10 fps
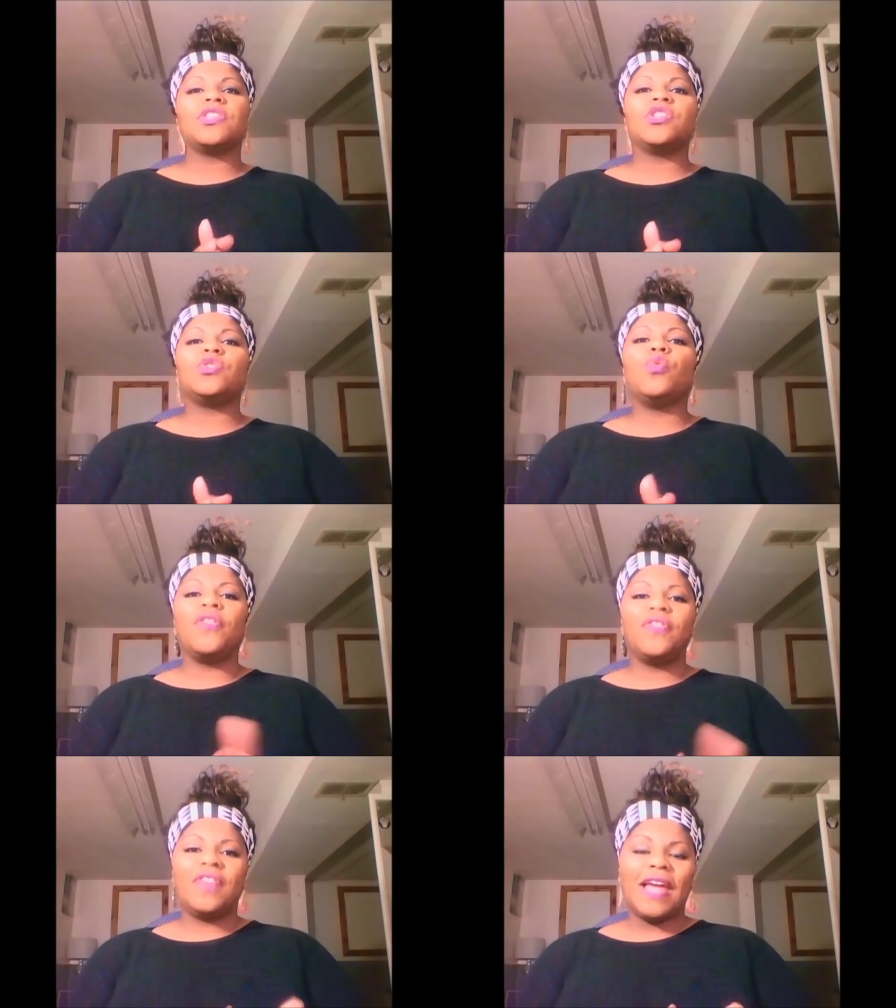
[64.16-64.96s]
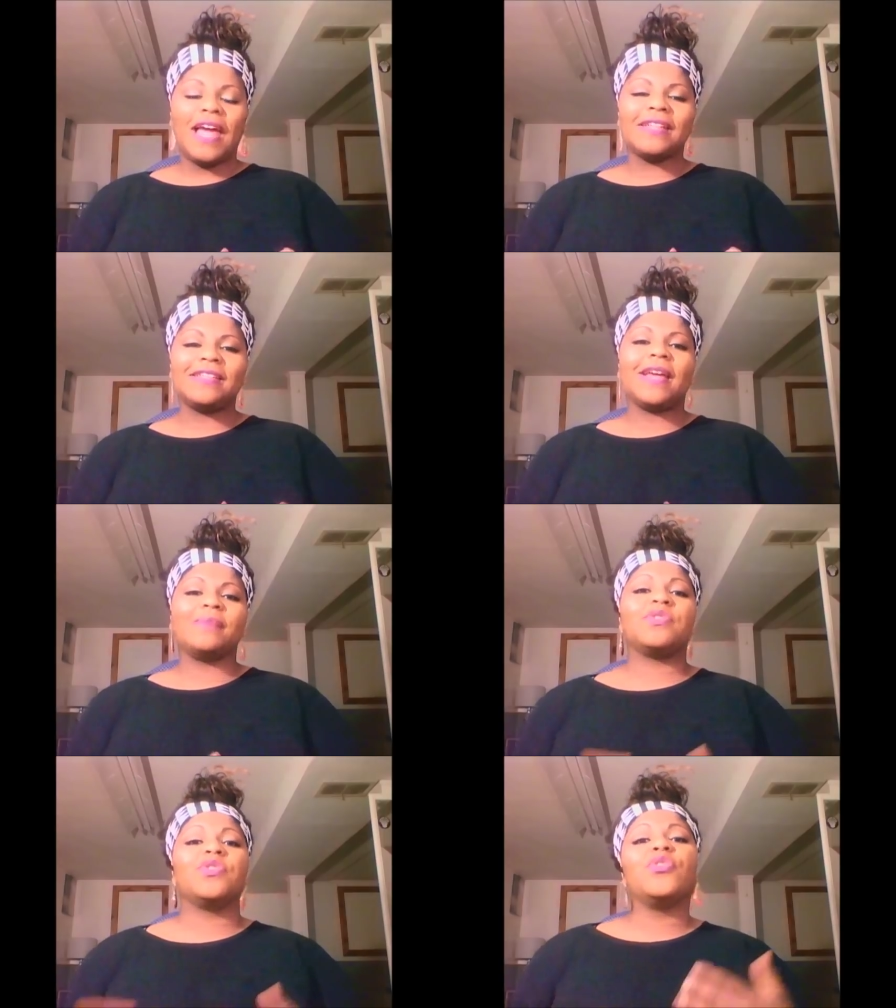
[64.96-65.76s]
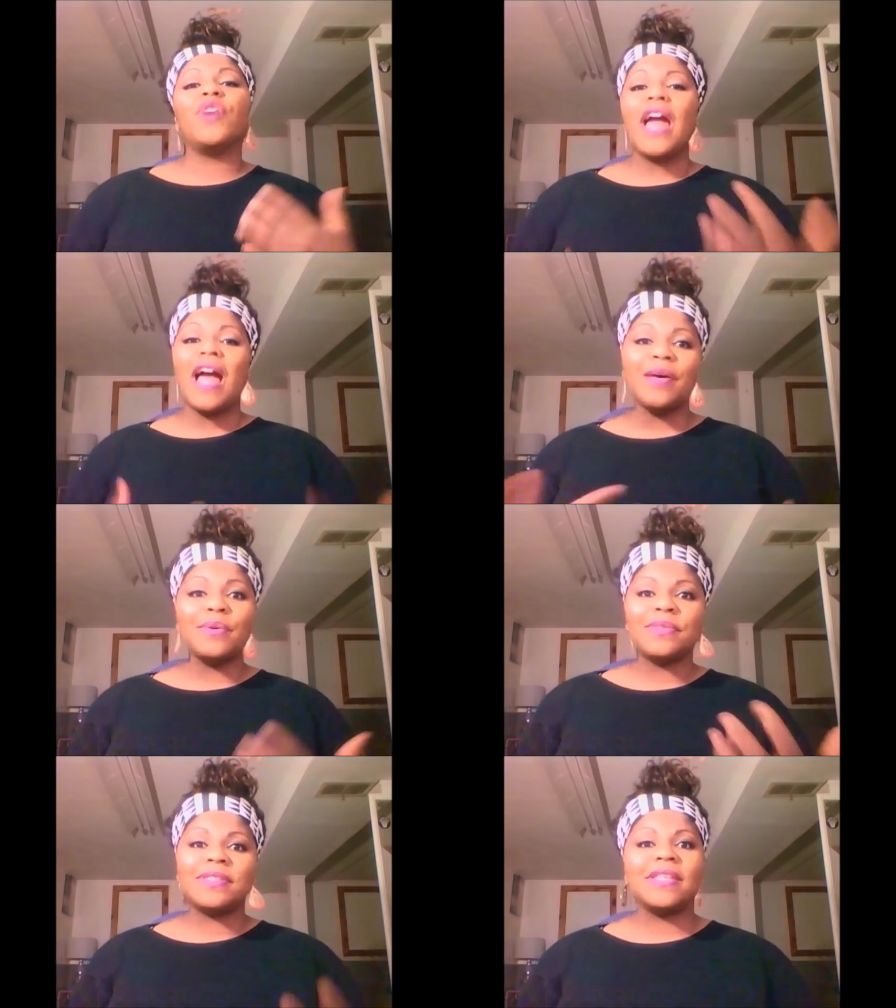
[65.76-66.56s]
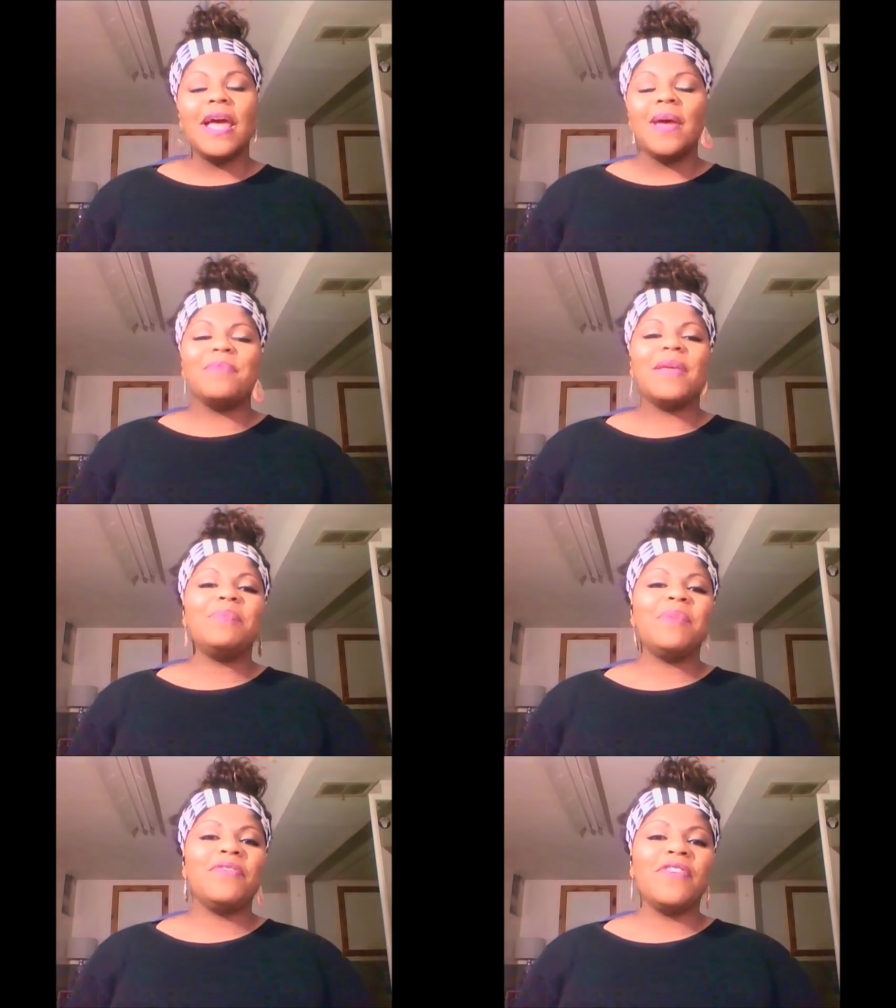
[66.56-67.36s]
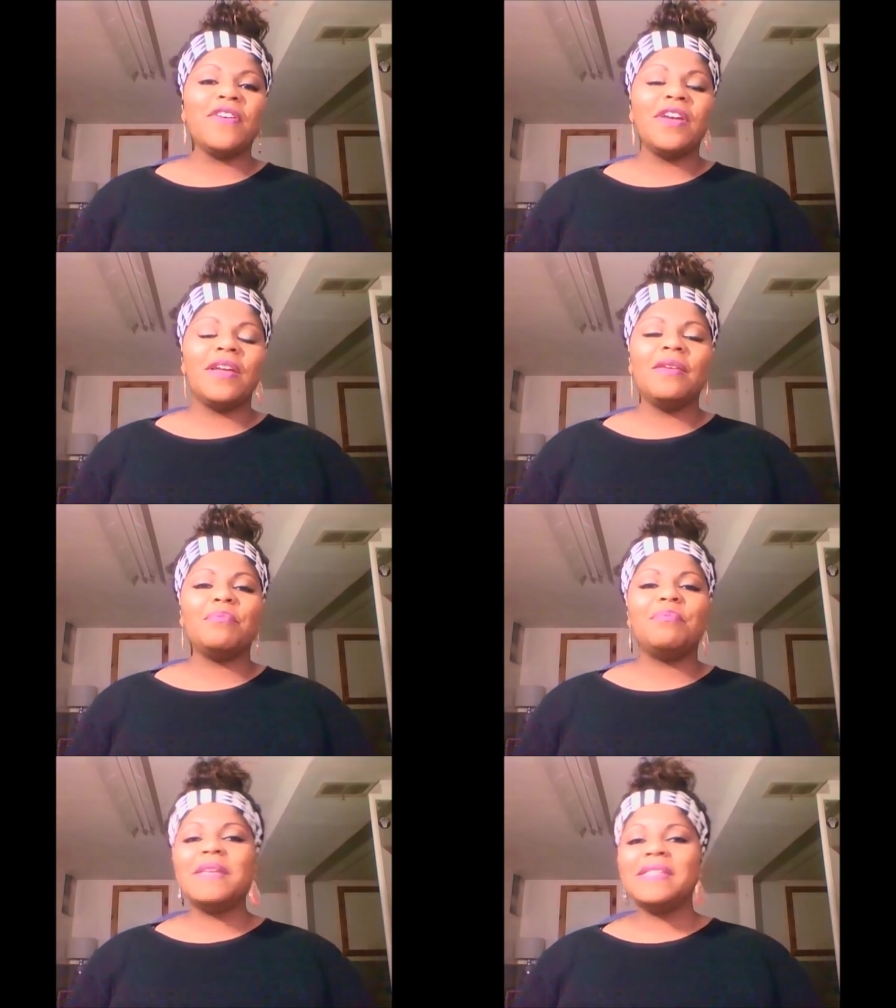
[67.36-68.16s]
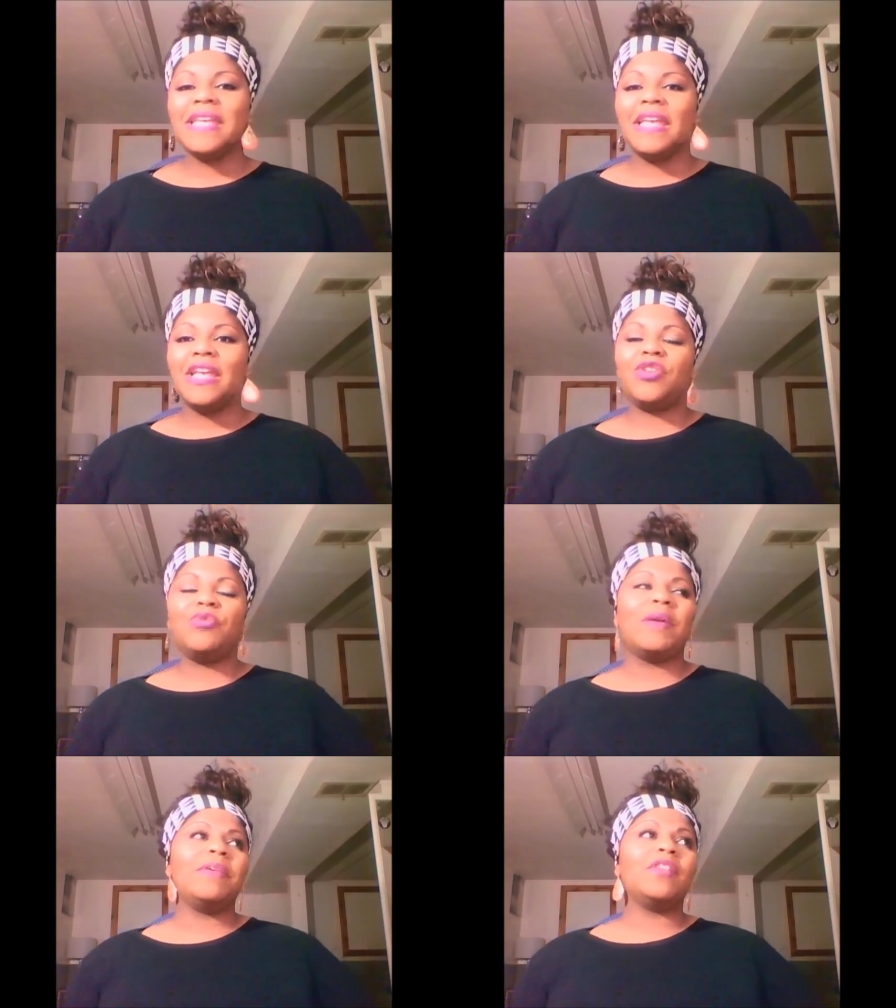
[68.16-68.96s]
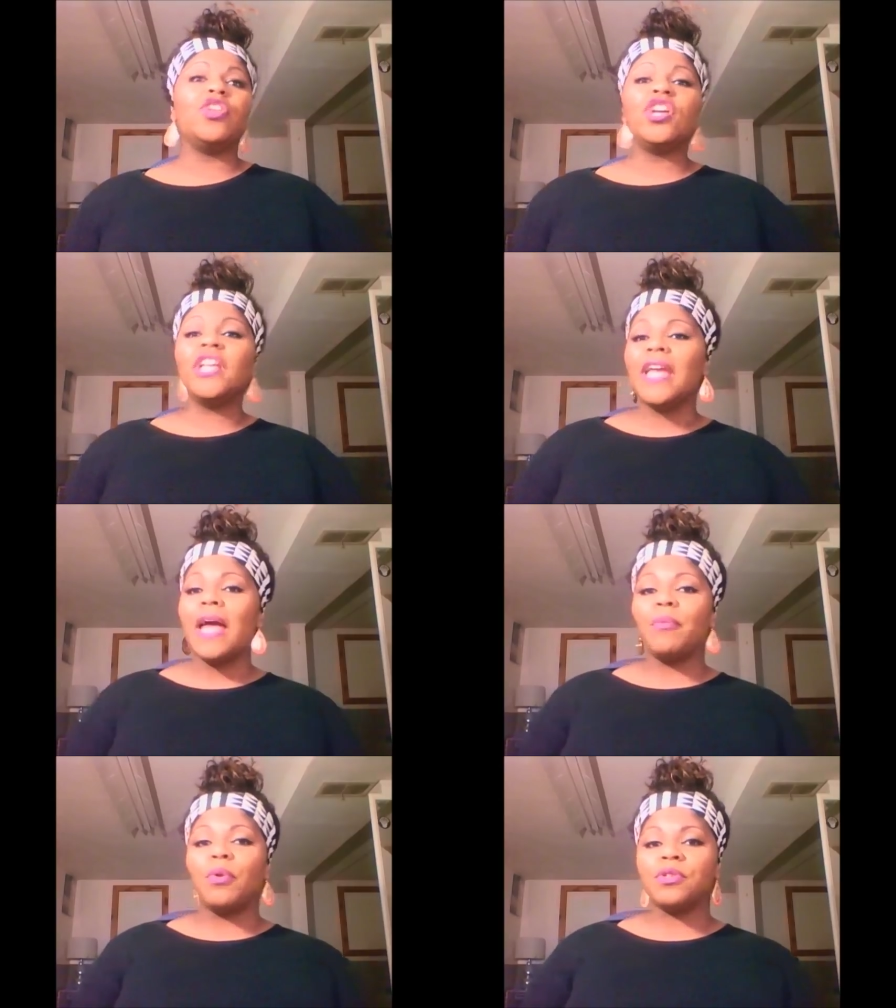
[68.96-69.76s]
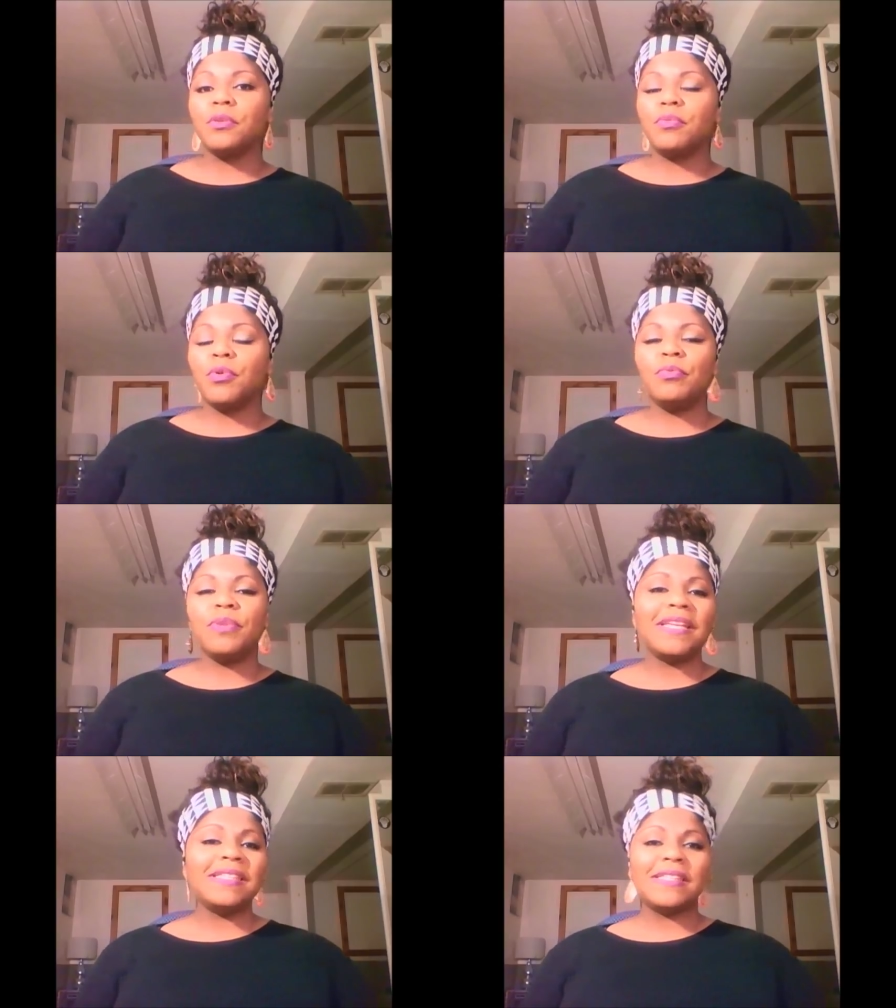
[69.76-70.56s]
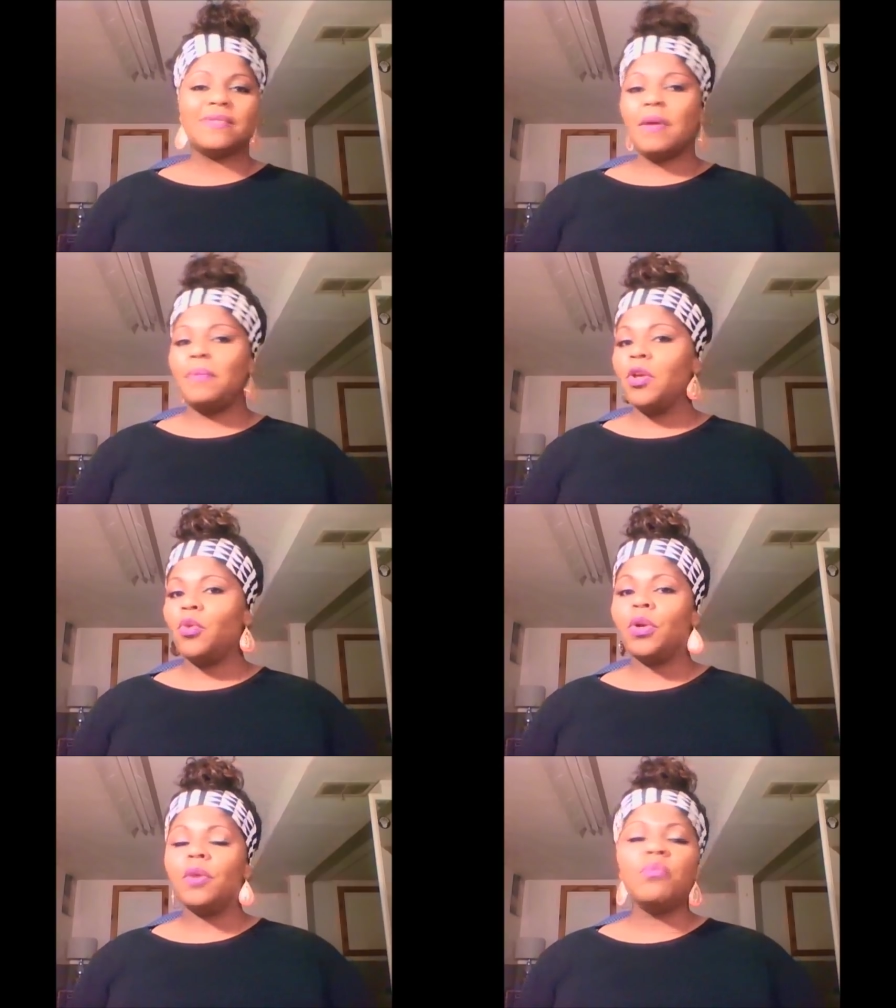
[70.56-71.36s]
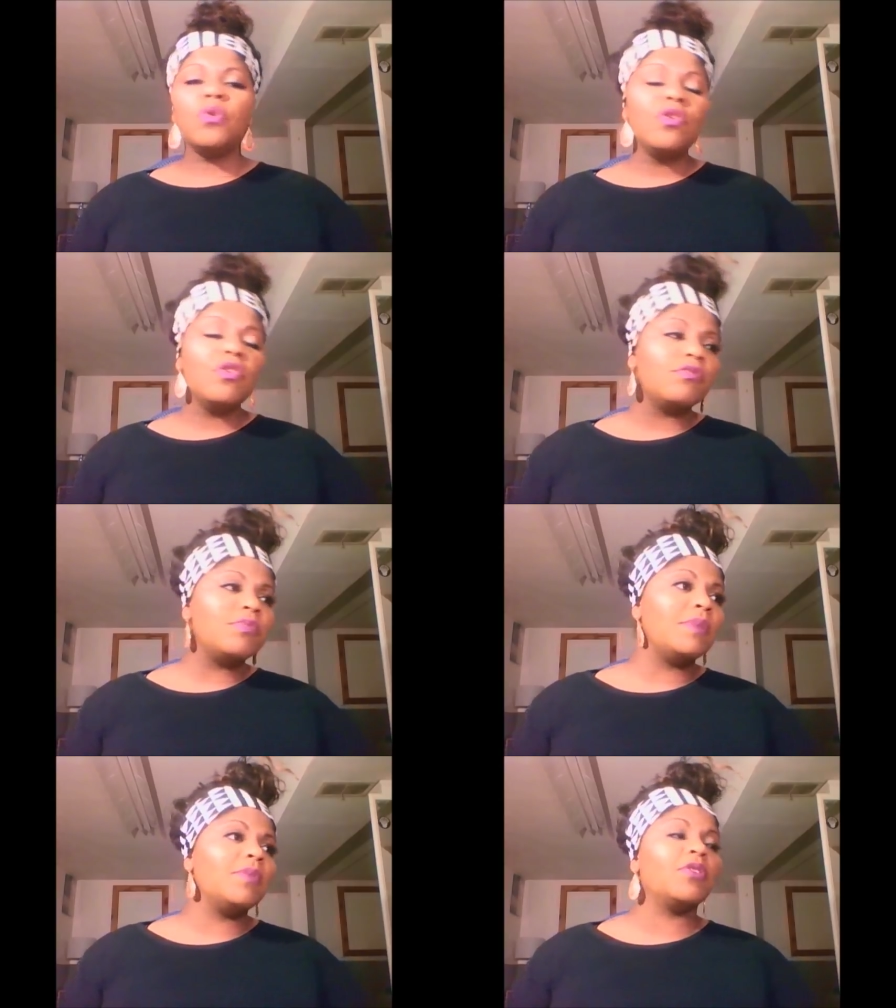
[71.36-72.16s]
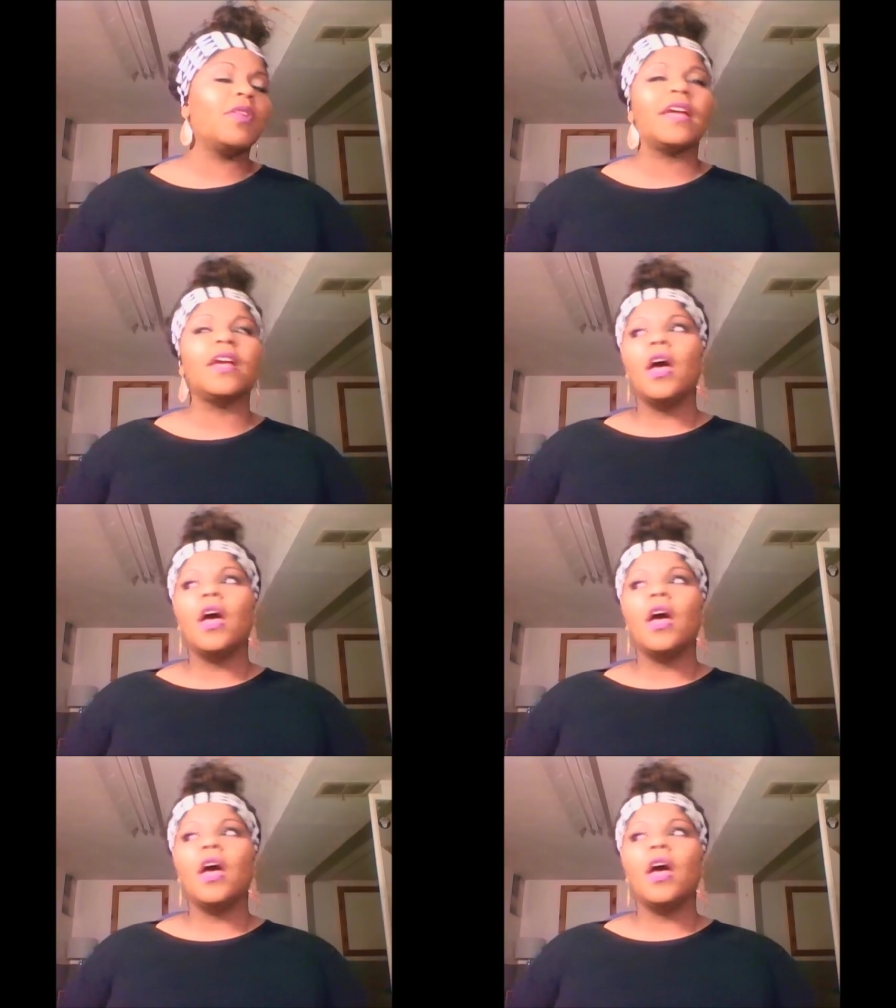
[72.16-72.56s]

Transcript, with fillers: to do one thing at a time. So your house may be very busy. You may be looking at multiple places. Maybe you want to move. Maybe you're like,